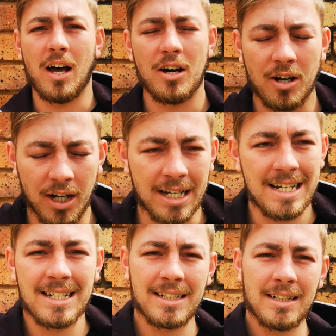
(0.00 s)
our
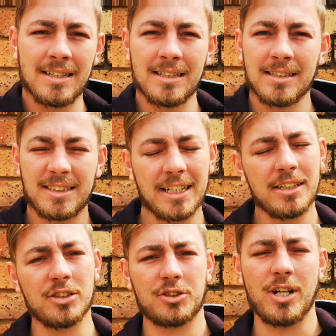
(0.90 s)

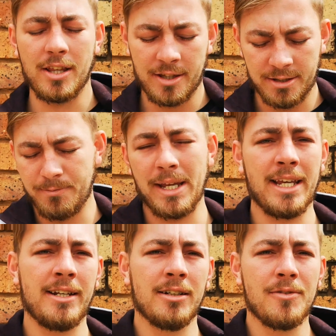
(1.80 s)
signal strength,
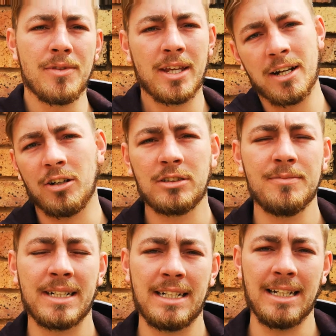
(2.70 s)
speed, and
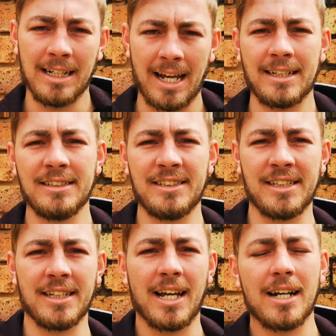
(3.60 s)
ultimately
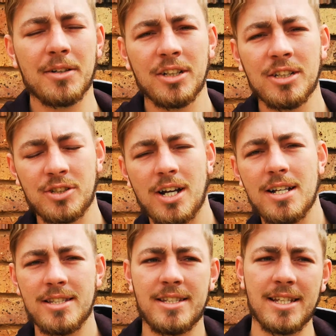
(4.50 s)
latency. And I'm going to try
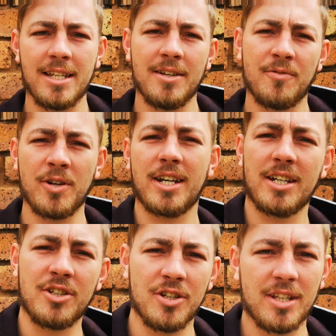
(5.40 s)
and see if we
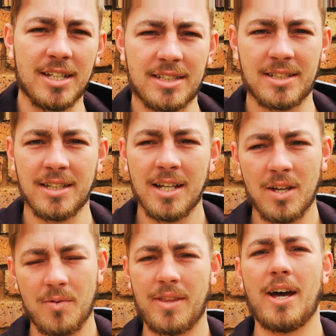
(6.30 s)
can do this
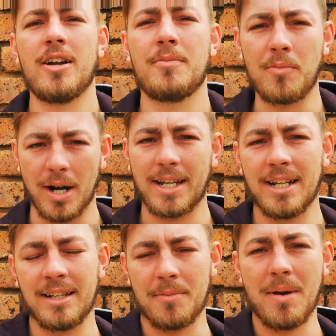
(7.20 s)
without breaking the